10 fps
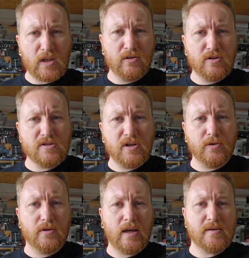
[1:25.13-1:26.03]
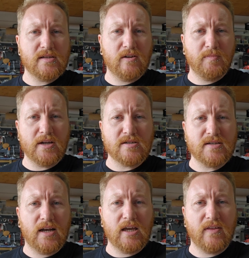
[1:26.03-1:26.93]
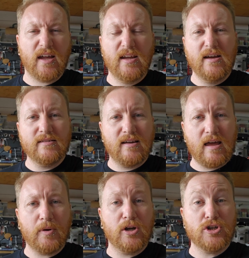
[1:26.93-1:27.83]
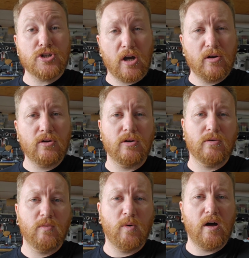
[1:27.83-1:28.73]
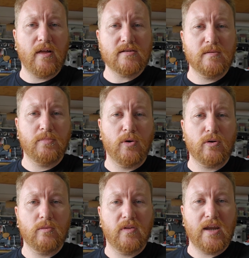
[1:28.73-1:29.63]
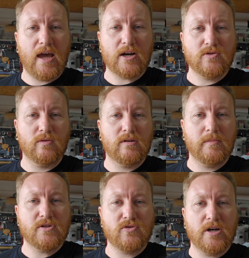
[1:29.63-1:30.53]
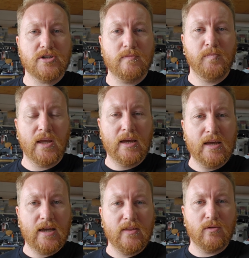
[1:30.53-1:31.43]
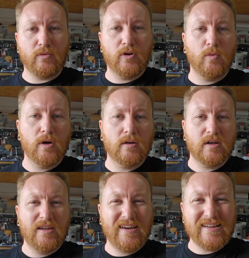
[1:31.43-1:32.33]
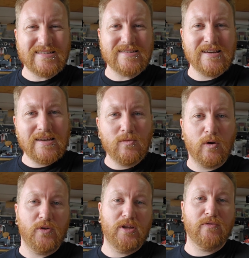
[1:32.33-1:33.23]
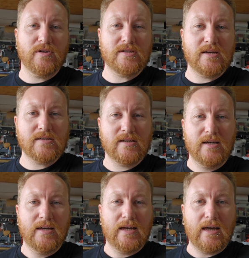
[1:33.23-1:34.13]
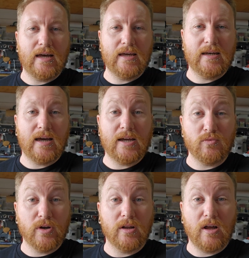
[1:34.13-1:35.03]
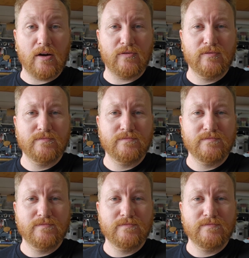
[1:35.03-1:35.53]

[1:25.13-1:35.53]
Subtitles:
to suit. Now instead of me just telling you that, today I'm going to show you why that's important with an actual demonstration in the real world, and you can see what the difference is in real life.